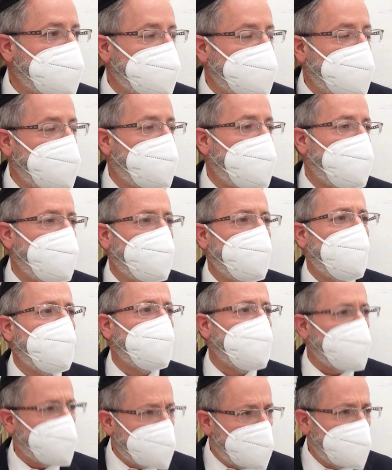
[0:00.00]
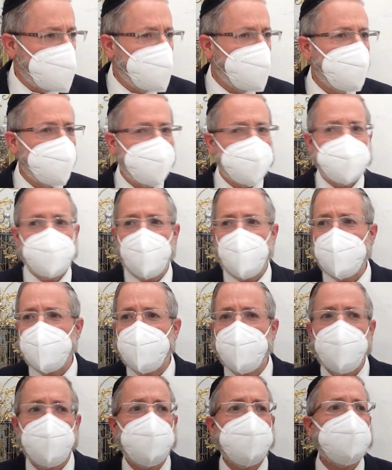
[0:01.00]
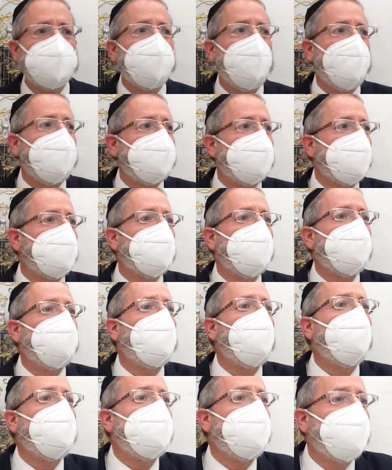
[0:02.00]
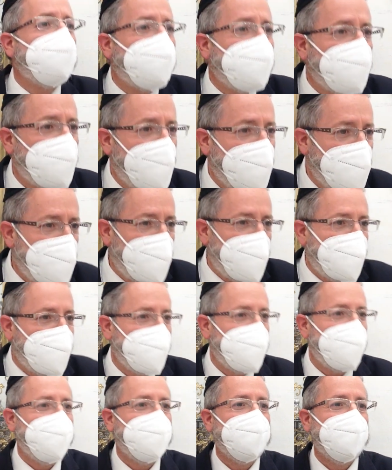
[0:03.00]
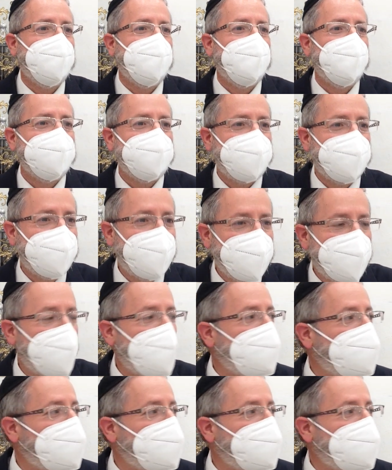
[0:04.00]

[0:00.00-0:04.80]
She said, Rabbi Brenda, I'm going to do it this month. Please wait till the 4th of the month to give the